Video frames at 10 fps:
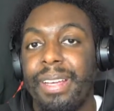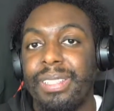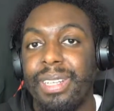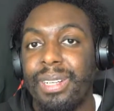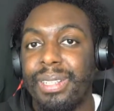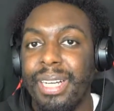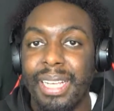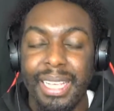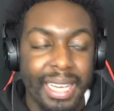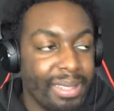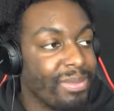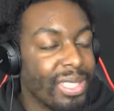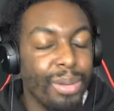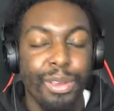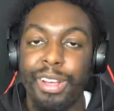So again, it's
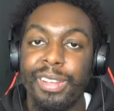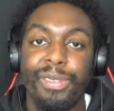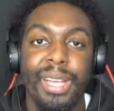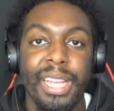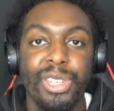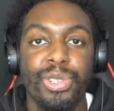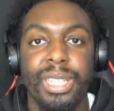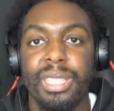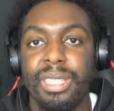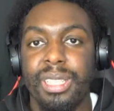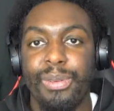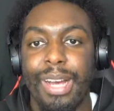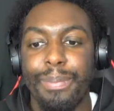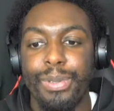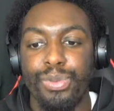going to be very interesting to see what
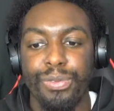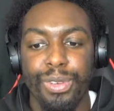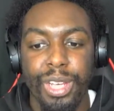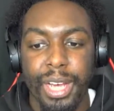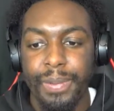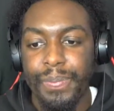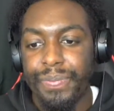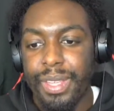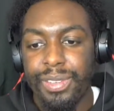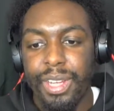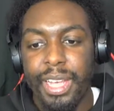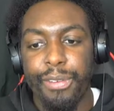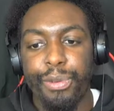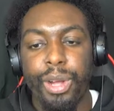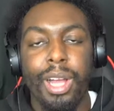happens with Jan. I'm going to get
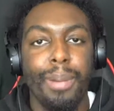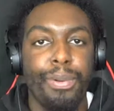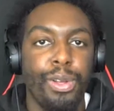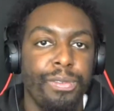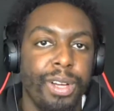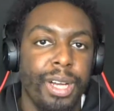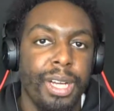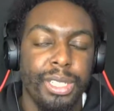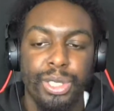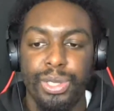through a couple of